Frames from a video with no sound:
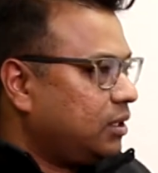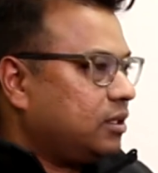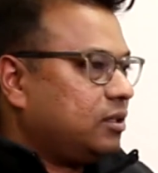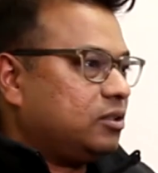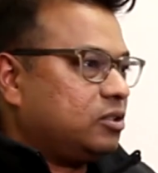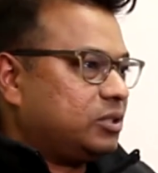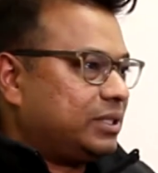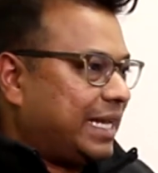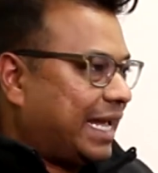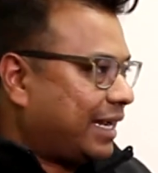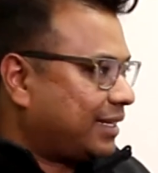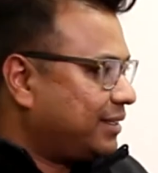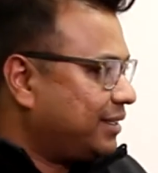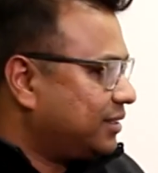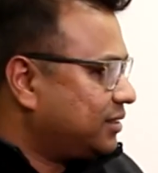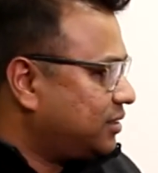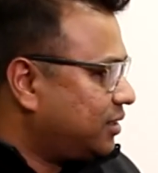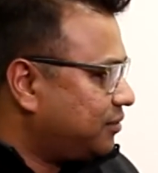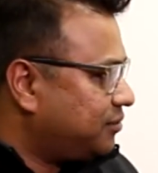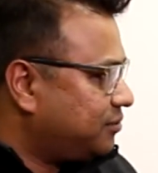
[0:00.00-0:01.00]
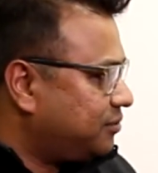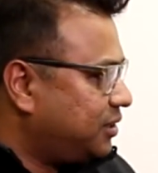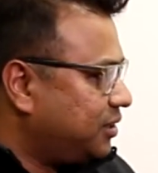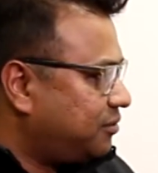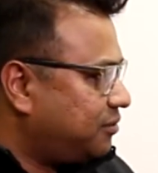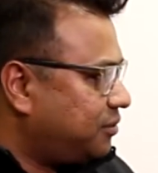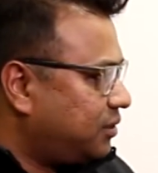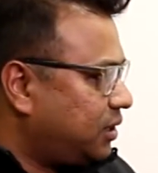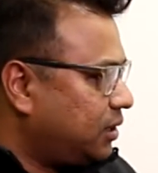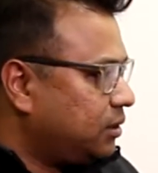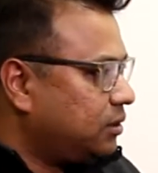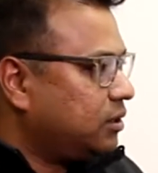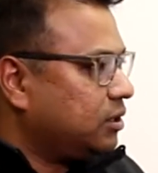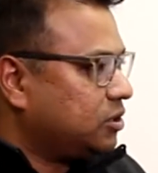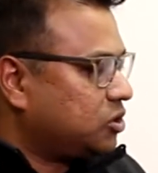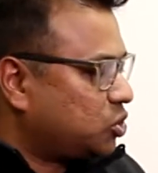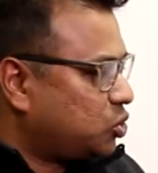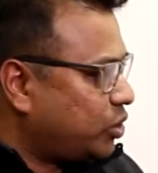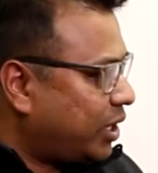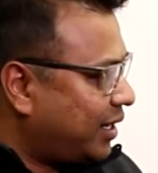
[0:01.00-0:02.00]
You know, tactics have different,
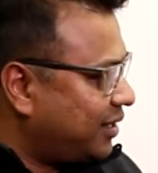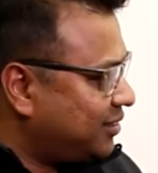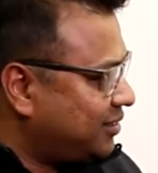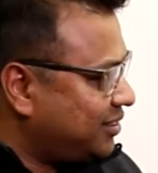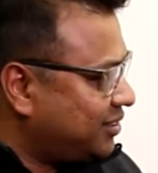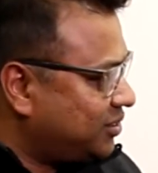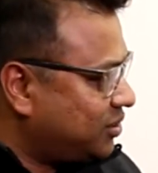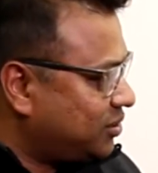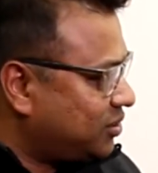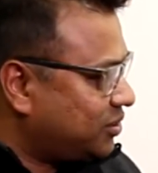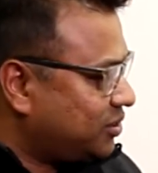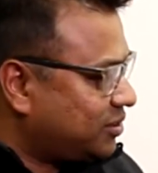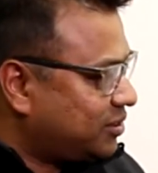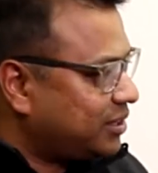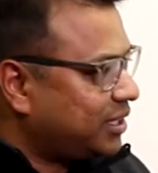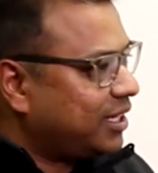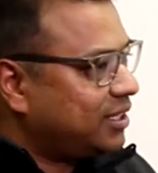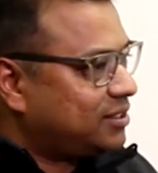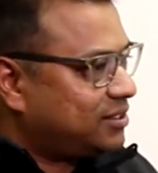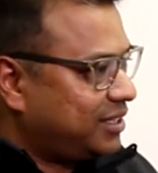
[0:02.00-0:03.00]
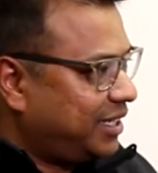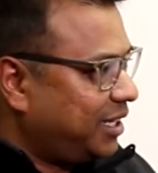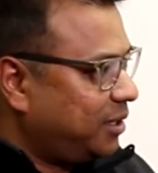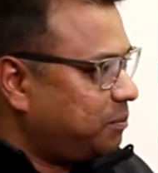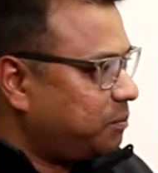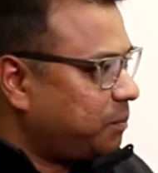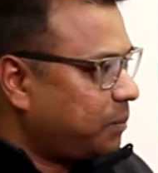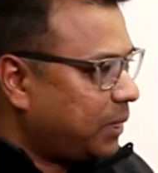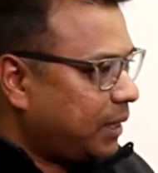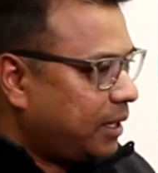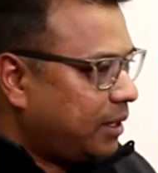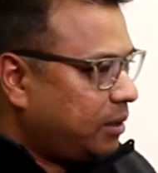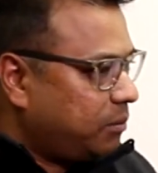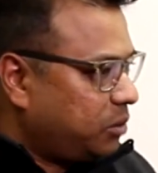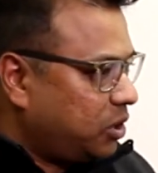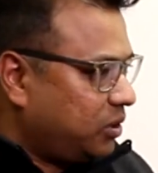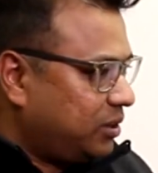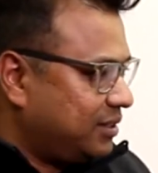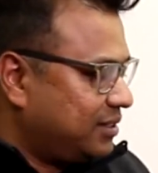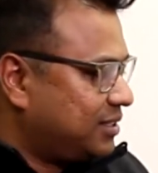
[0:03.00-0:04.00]
strategies are same.
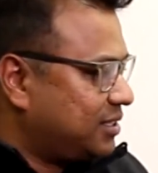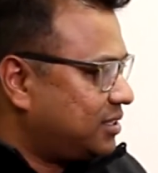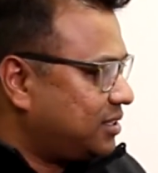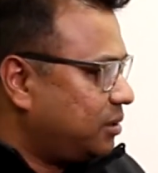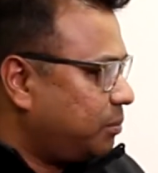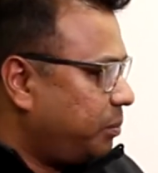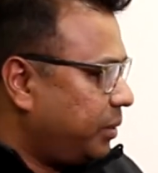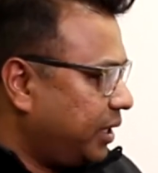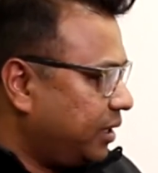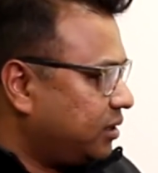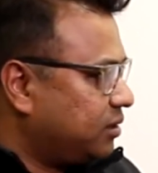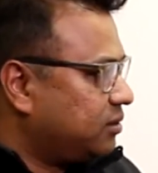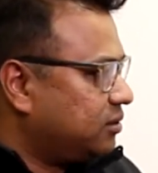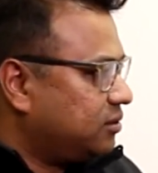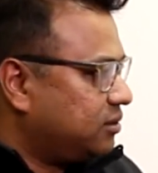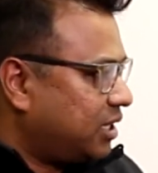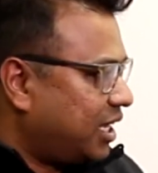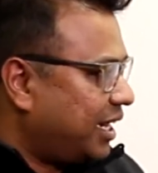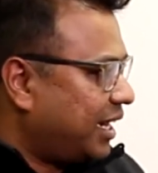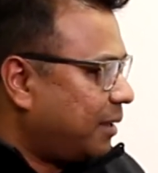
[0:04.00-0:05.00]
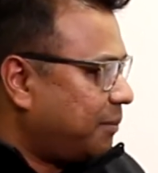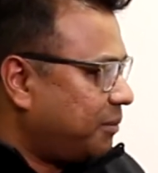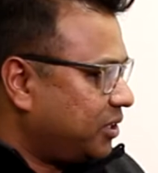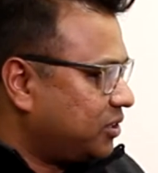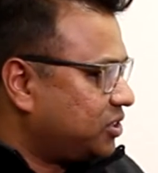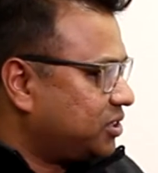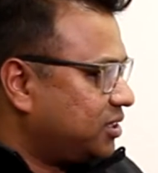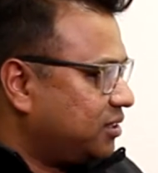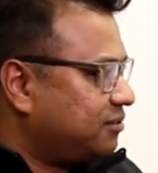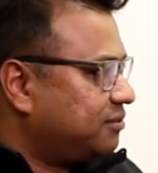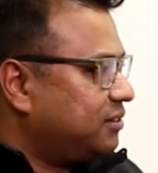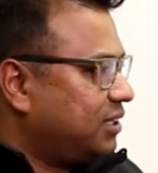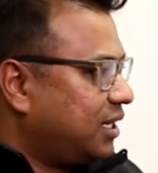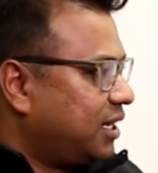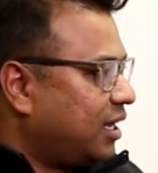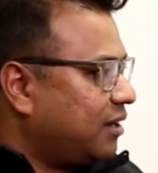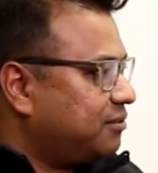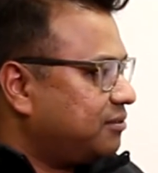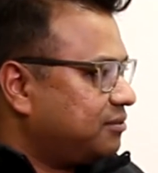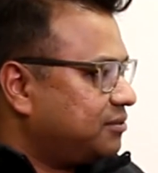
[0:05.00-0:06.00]
But this is the big dynamic shift that
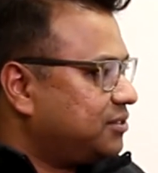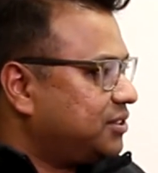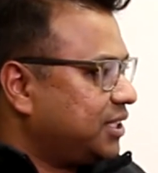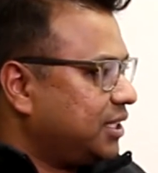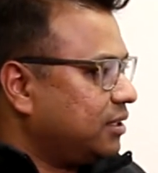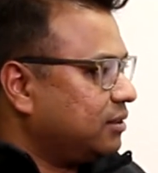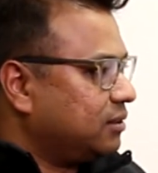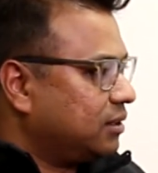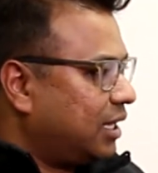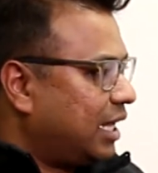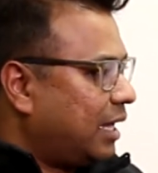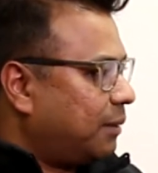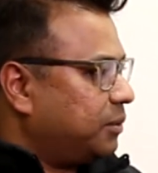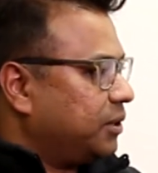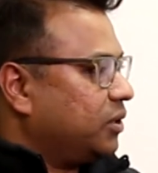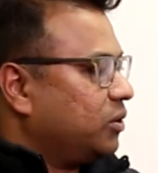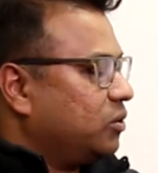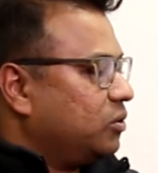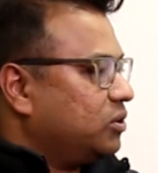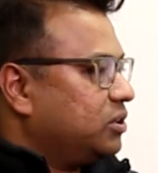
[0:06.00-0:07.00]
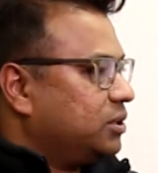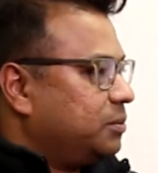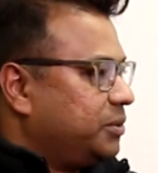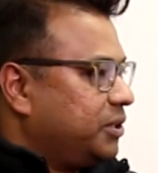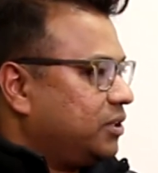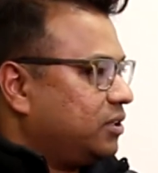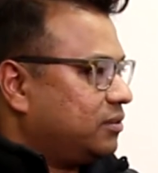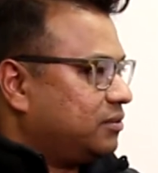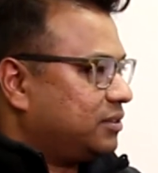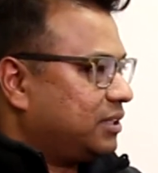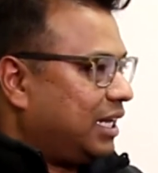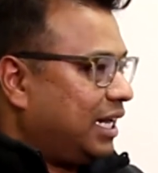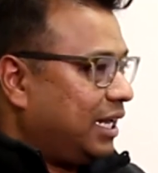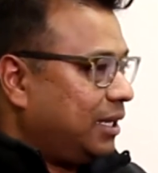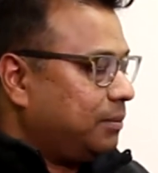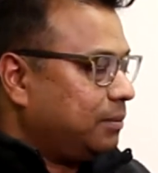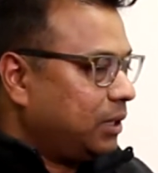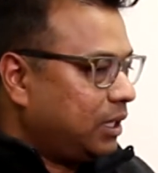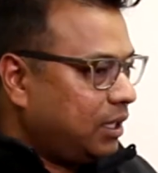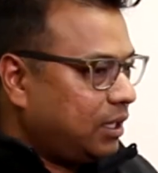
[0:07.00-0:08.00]
I've seen happening over the period of
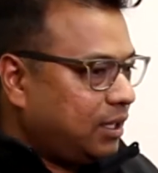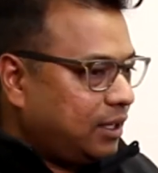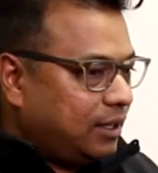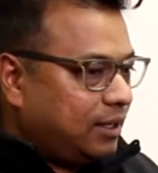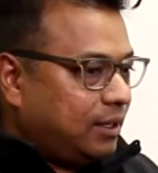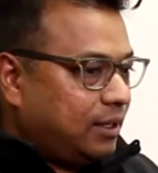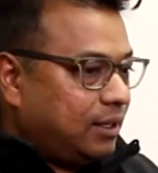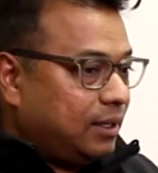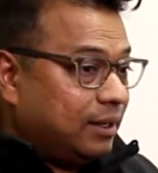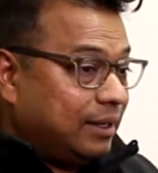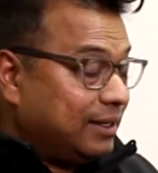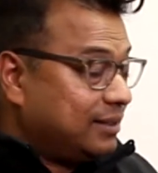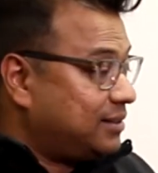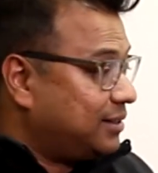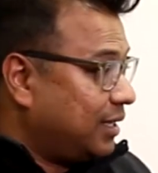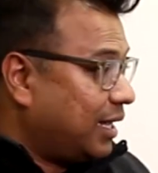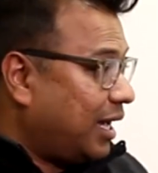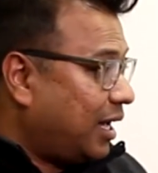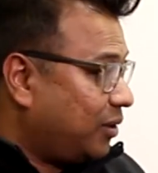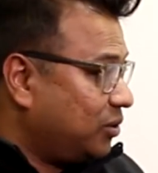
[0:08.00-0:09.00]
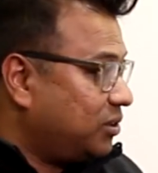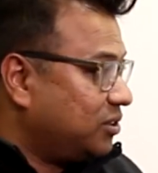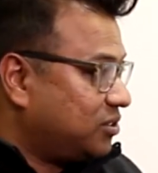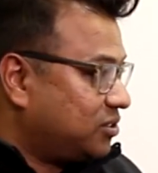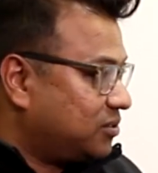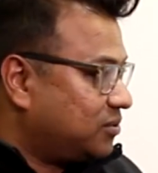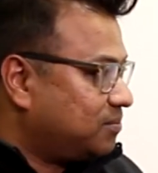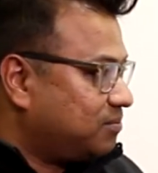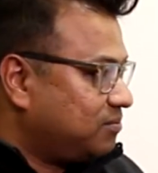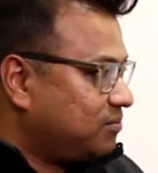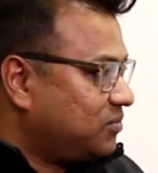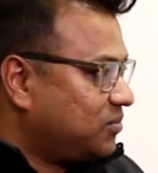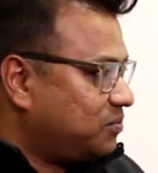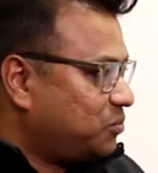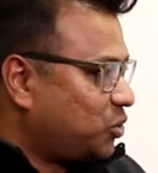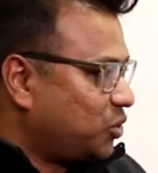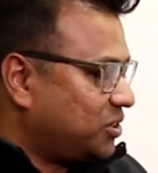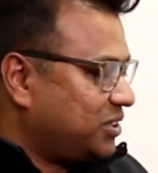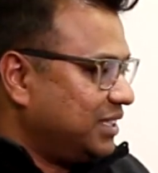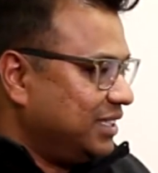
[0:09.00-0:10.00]
time. Let's see how this
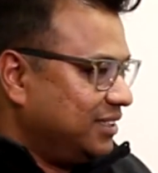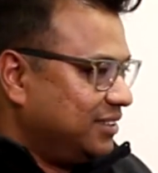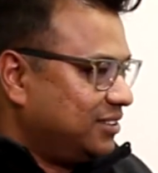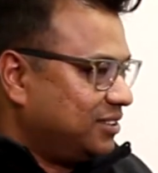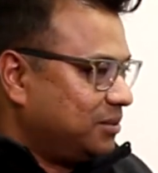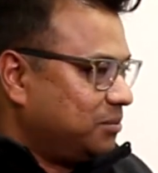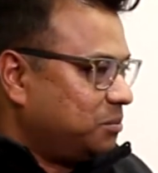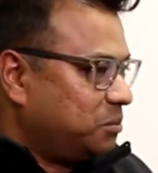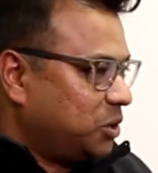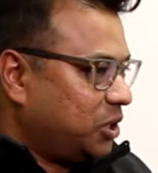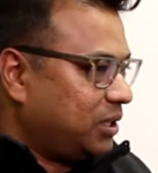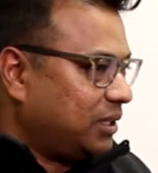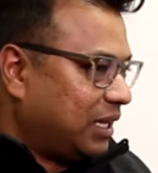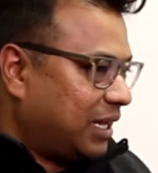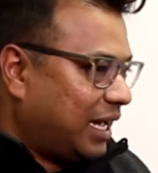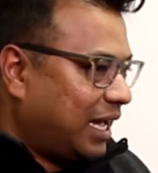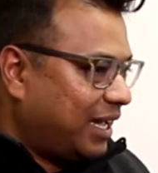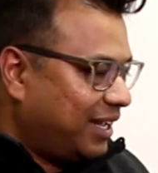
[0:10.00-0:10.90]
proceeds. But